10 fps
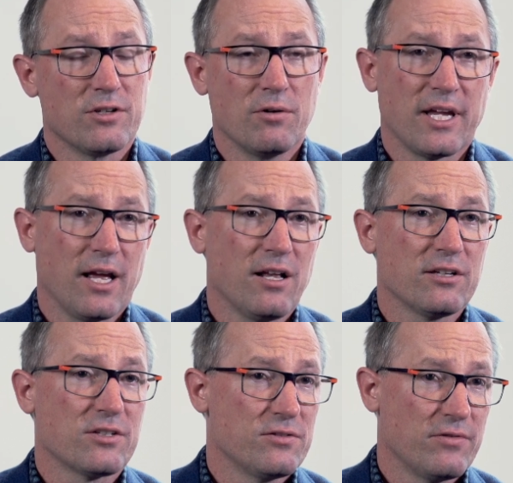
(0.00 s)
So
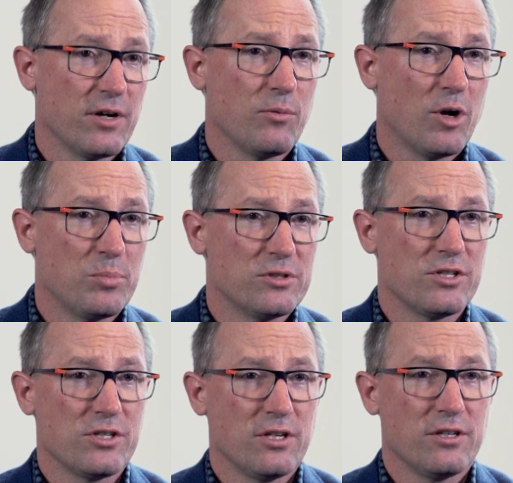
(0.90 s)
CanAlaska is very well
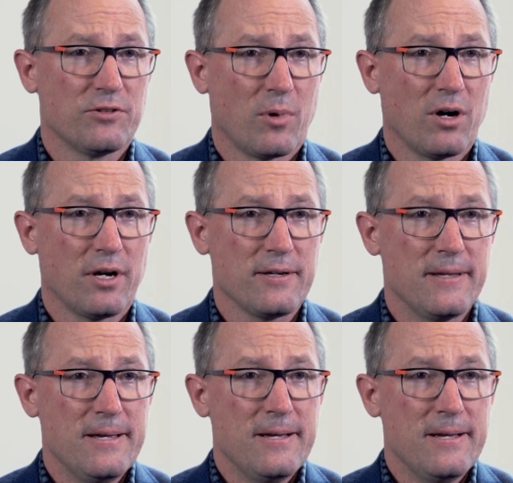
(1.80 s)
positioned in this market.